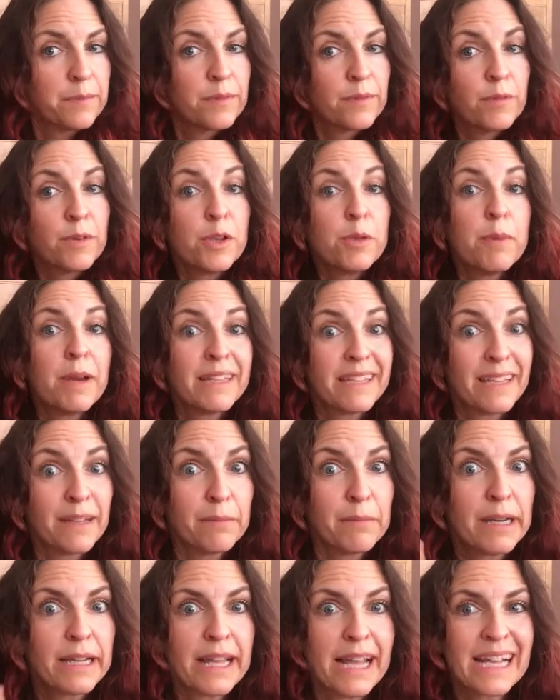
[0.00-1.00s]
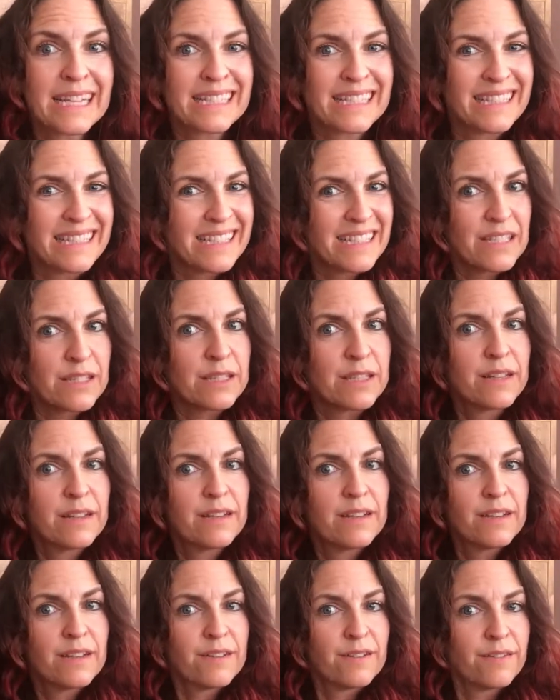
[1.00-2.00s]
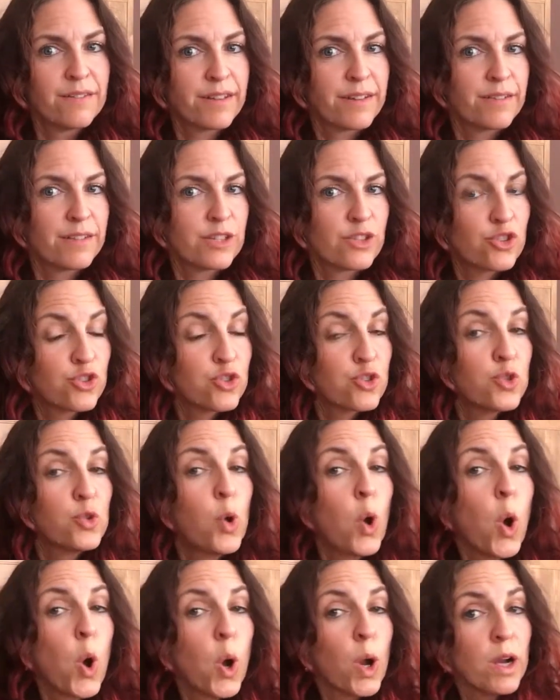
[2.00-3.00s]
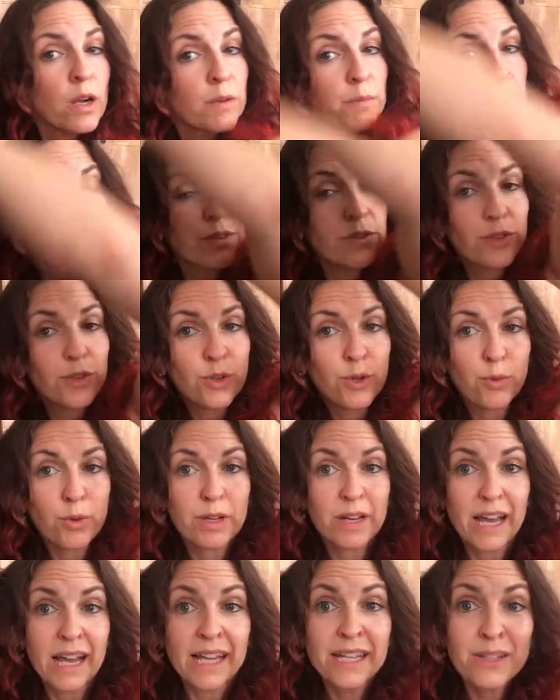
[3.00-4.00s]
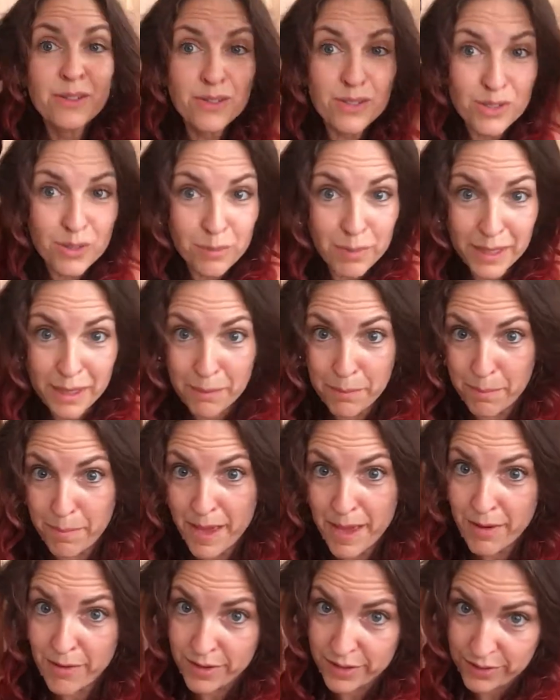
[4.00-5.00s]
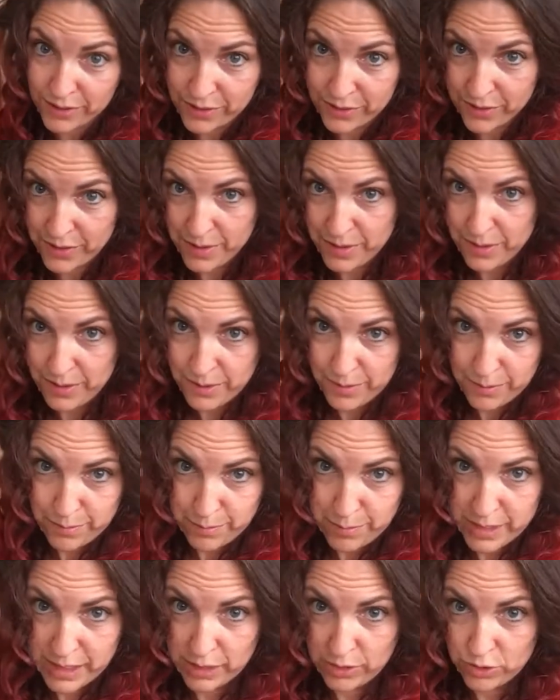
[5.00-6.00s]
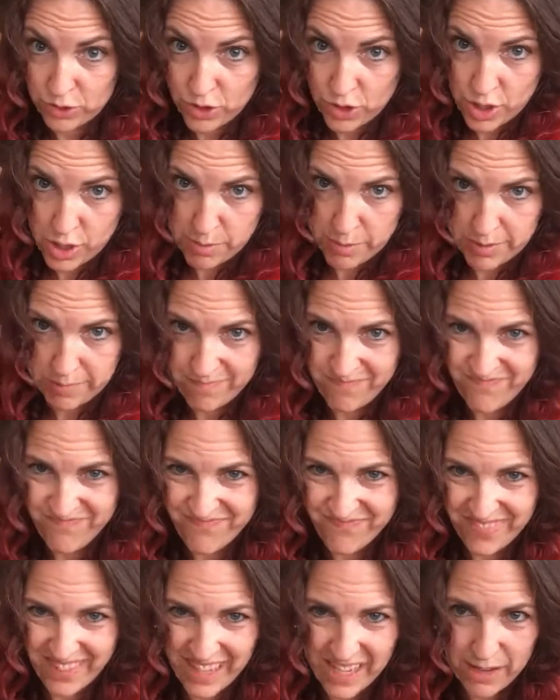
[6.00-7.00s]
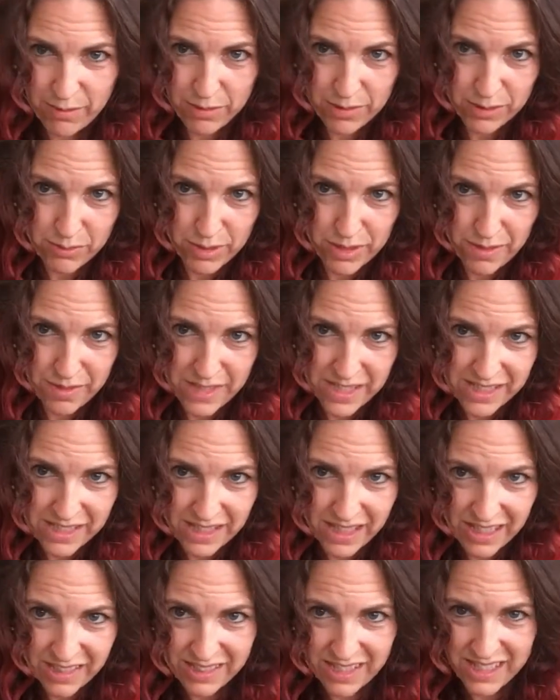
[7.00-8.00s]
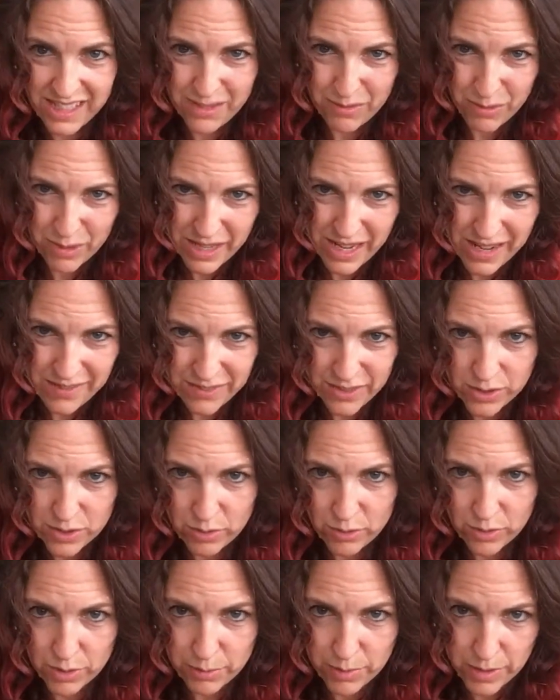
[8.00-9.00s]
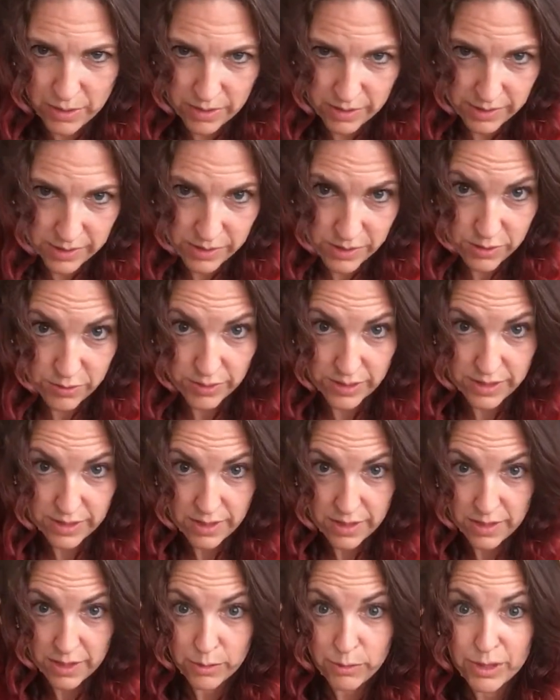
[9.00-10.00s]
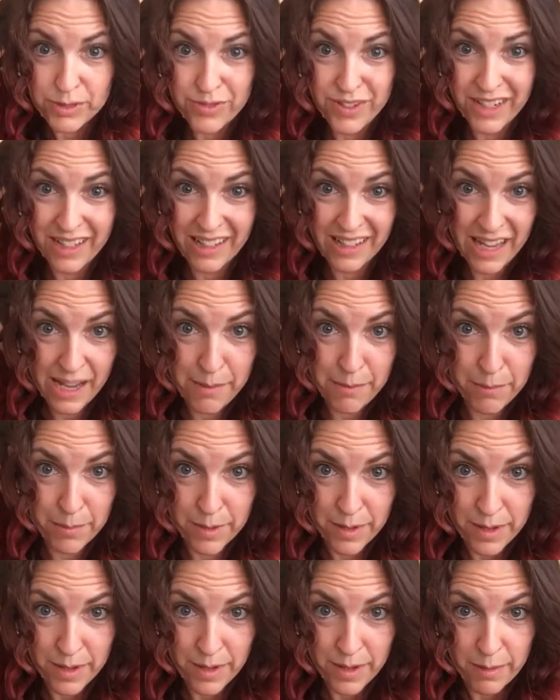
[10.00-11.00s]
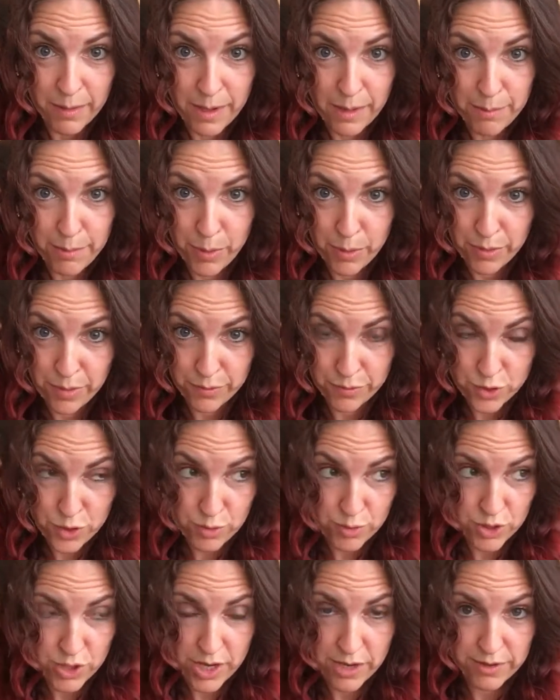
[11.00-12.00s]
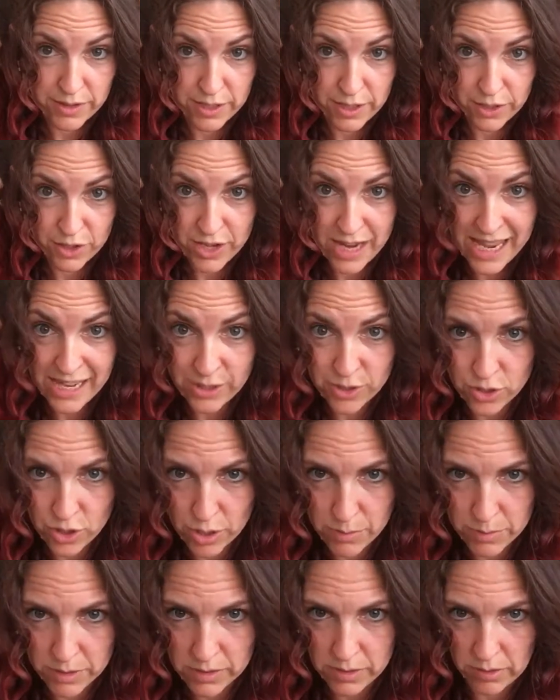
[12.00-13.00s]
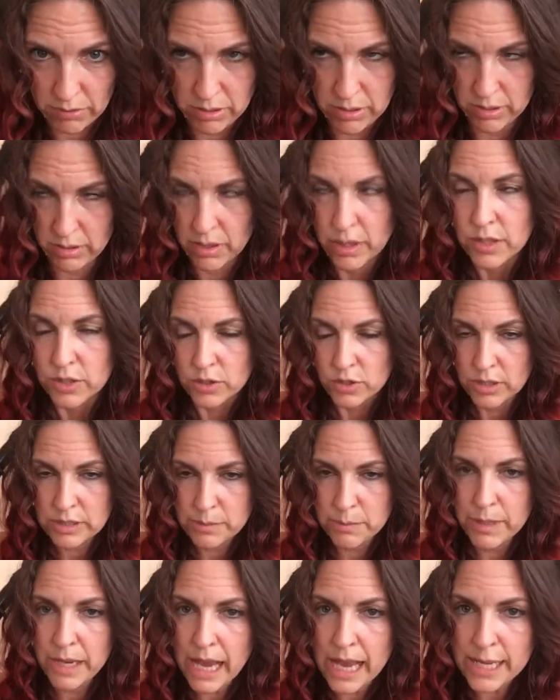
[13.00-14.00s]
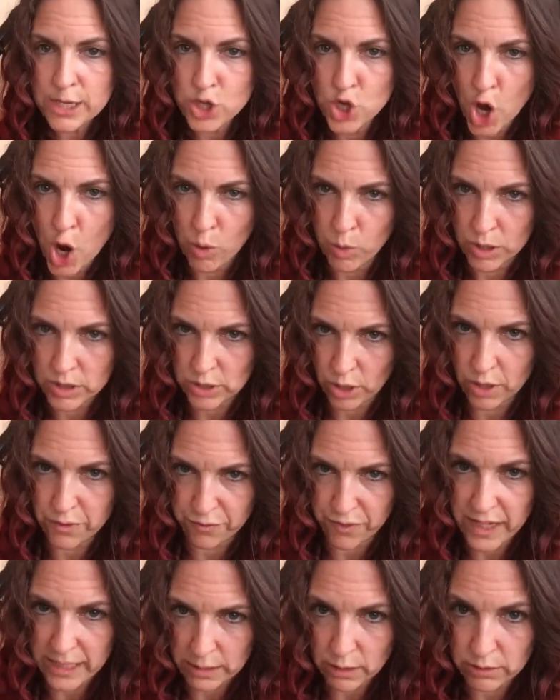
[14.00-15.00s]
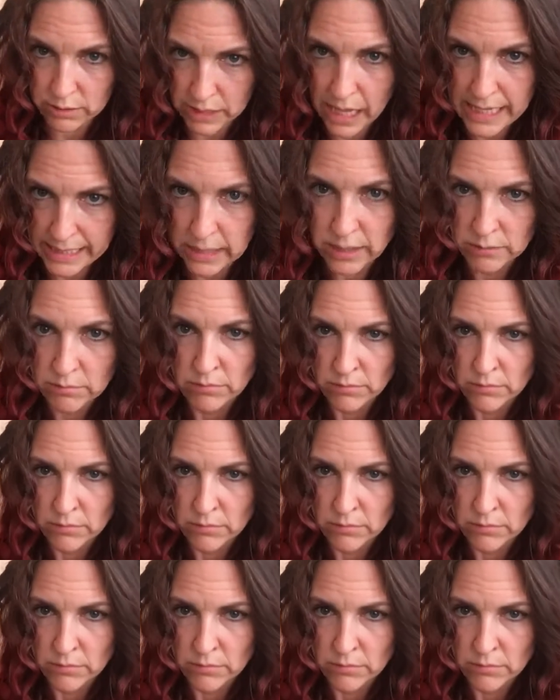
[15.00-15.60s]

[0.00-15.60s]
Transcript: Well, you might hear my accent isn't very strong, because you know what? I used to be embarrassed being German. It was one of these things. I didn't want to have to talk about a history. And quite frankly, I'm both of Jewish heritage and German, so trust me, I know what conflict looks like.